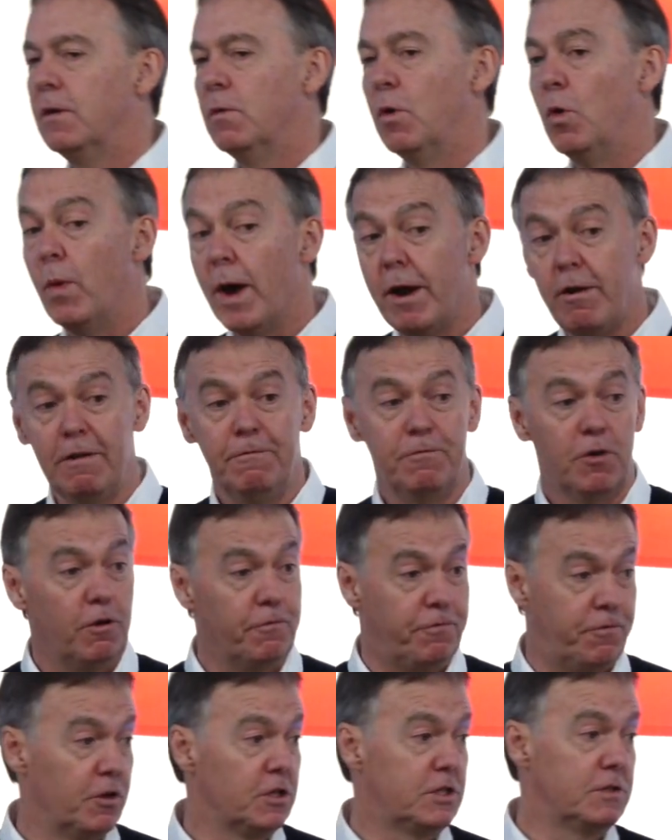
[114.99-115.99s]
Well, we're
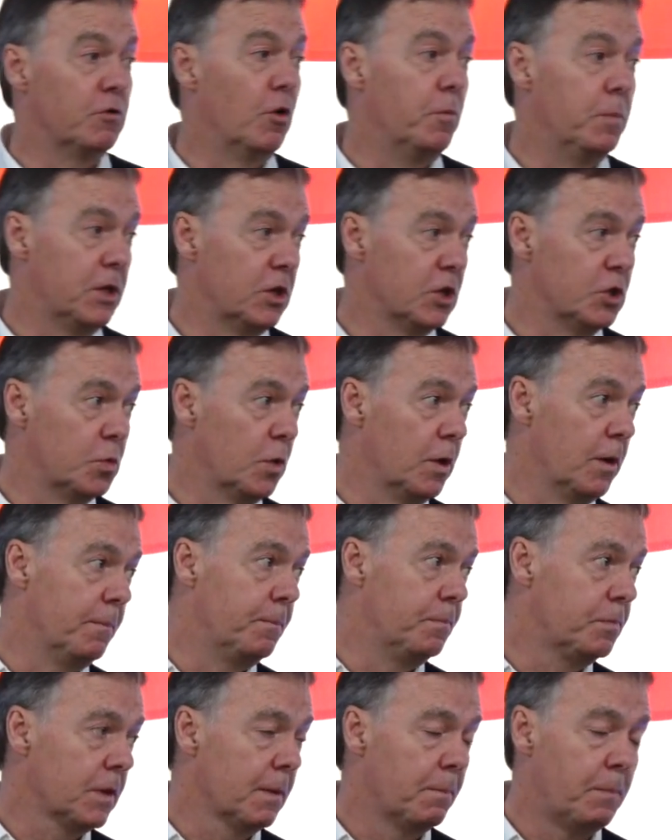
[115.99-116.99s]
involved, first of all, because we're
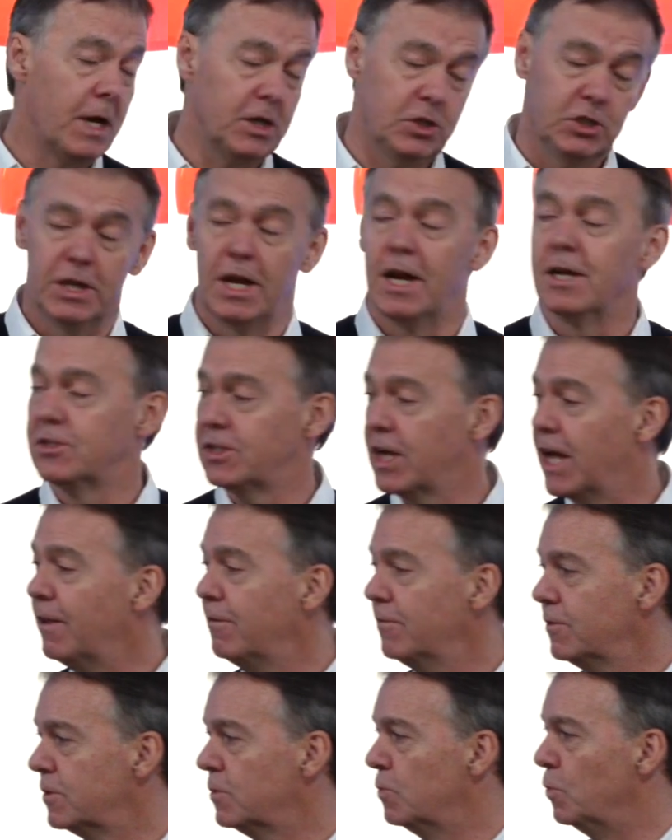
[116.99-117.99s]
passionate
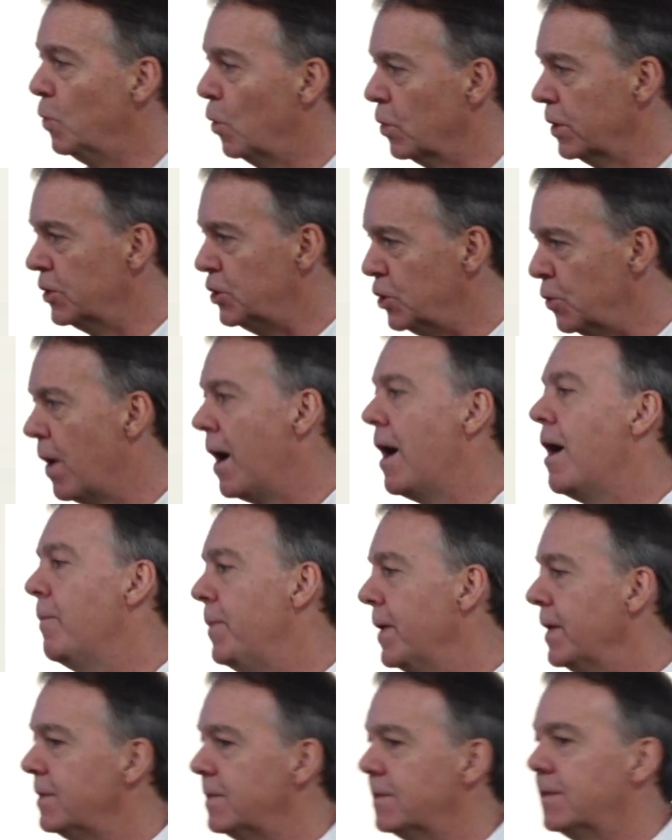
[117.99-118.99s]
ourselves. We want to do our
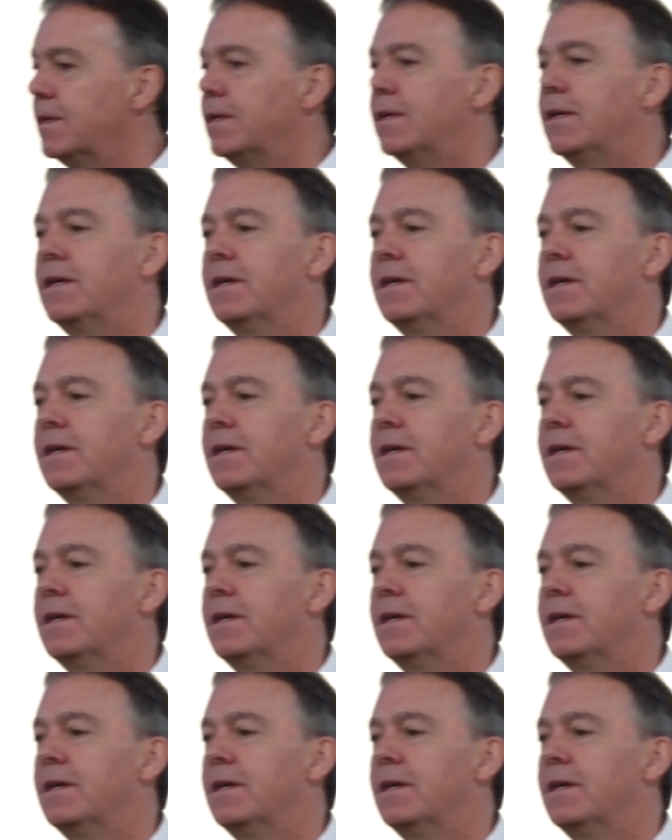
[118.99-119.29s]
bit.